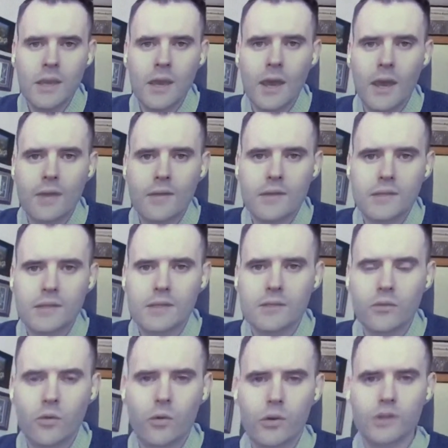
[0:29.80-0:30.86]
Uh, this is,
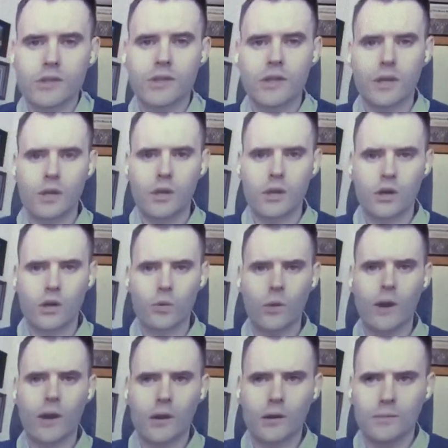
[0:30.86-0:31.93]
of course, the year
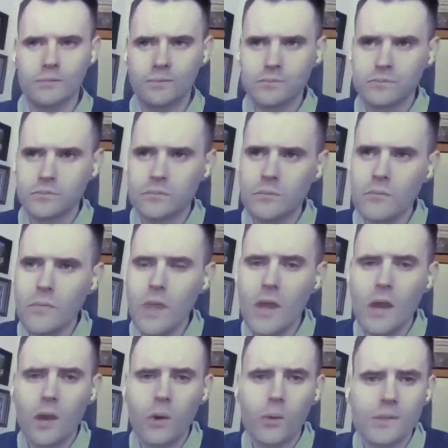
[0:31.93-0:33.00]
where
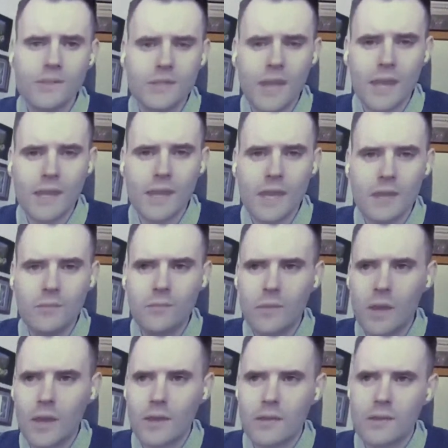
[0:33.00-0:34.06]
uh, once a decade,
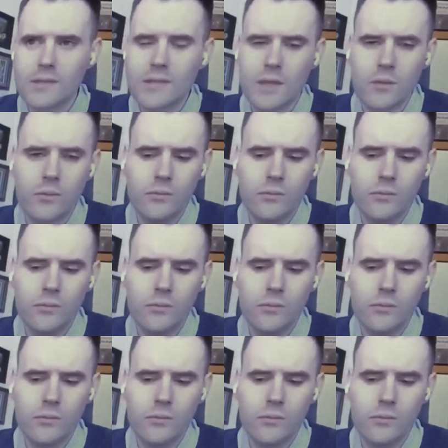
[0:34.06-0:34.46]
uh, the state